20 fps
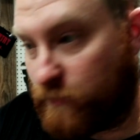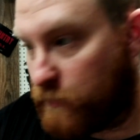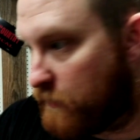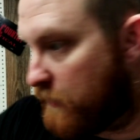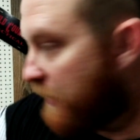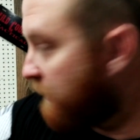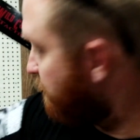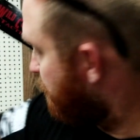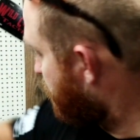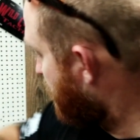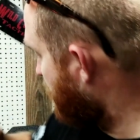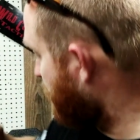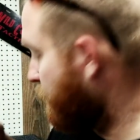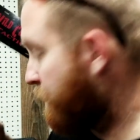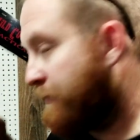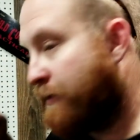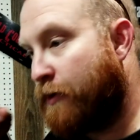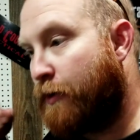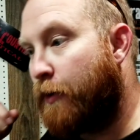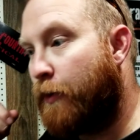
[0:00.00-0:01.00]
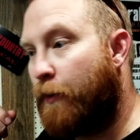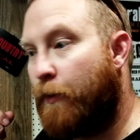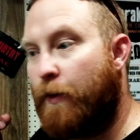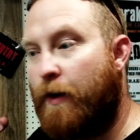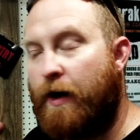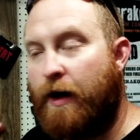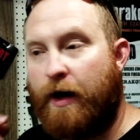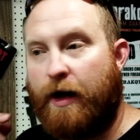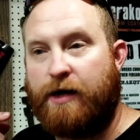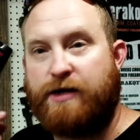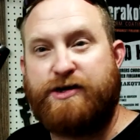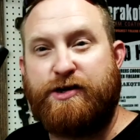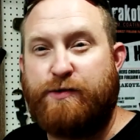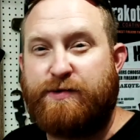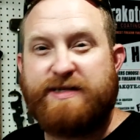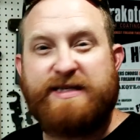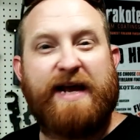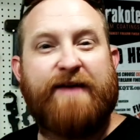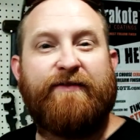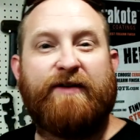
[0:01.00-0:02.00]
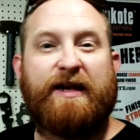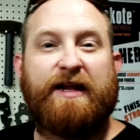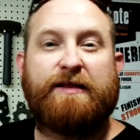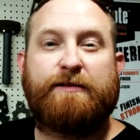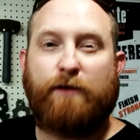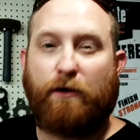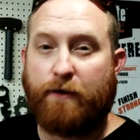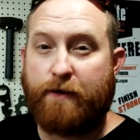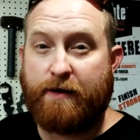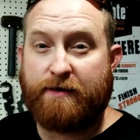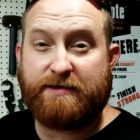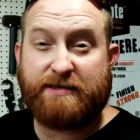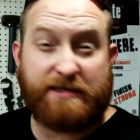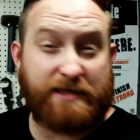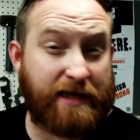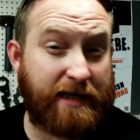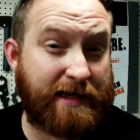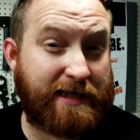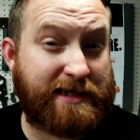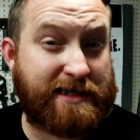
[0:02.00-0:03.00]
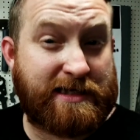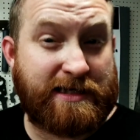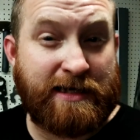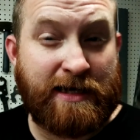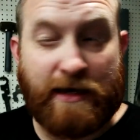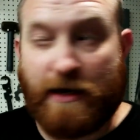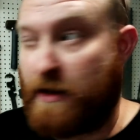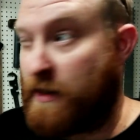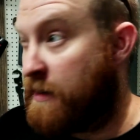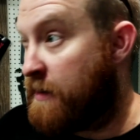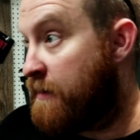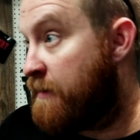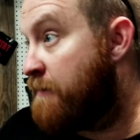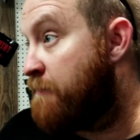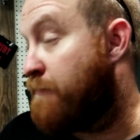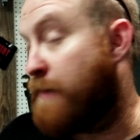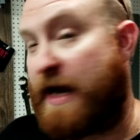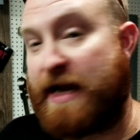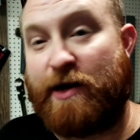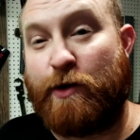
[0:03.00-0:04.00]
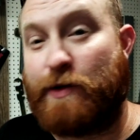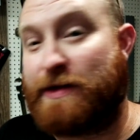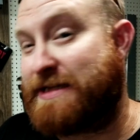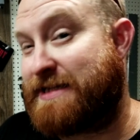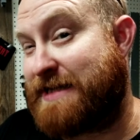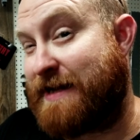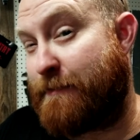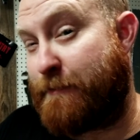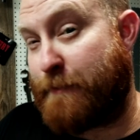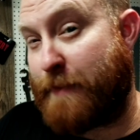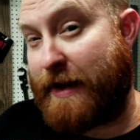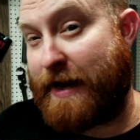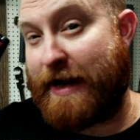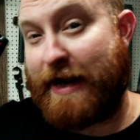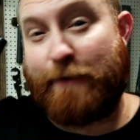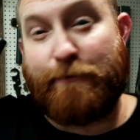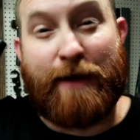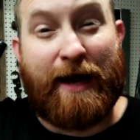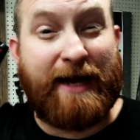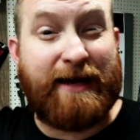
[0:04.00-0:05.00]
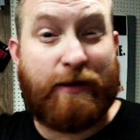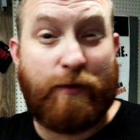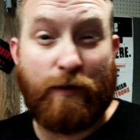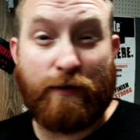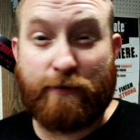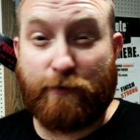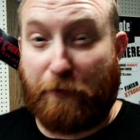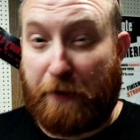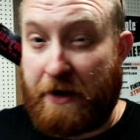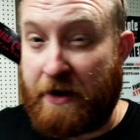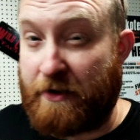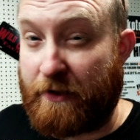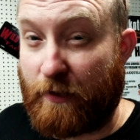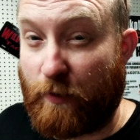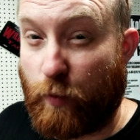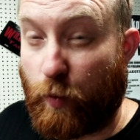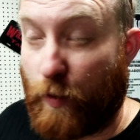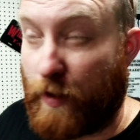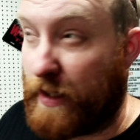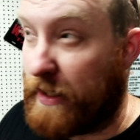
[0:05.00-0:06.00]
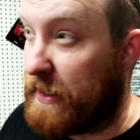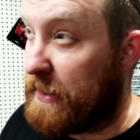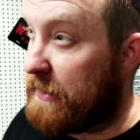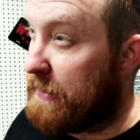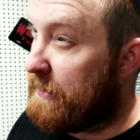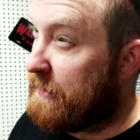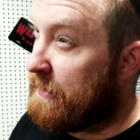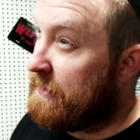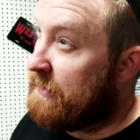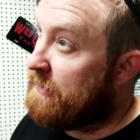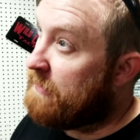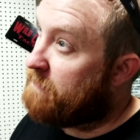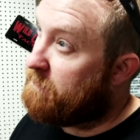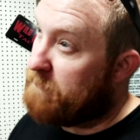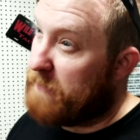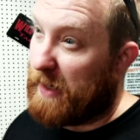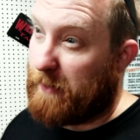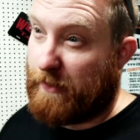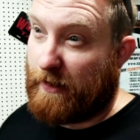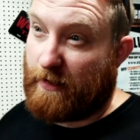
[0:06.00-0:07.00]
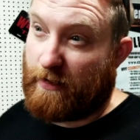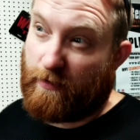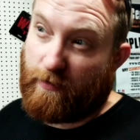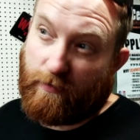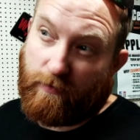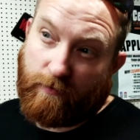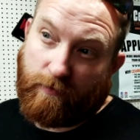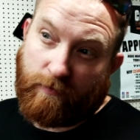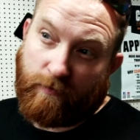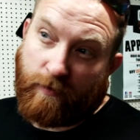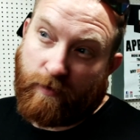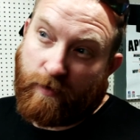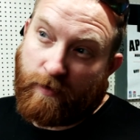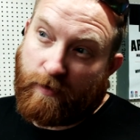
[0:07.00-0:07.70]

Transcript: We're actually probably going to do 270 30-06, may do a 7 mag, may do a 300 Win, maybe do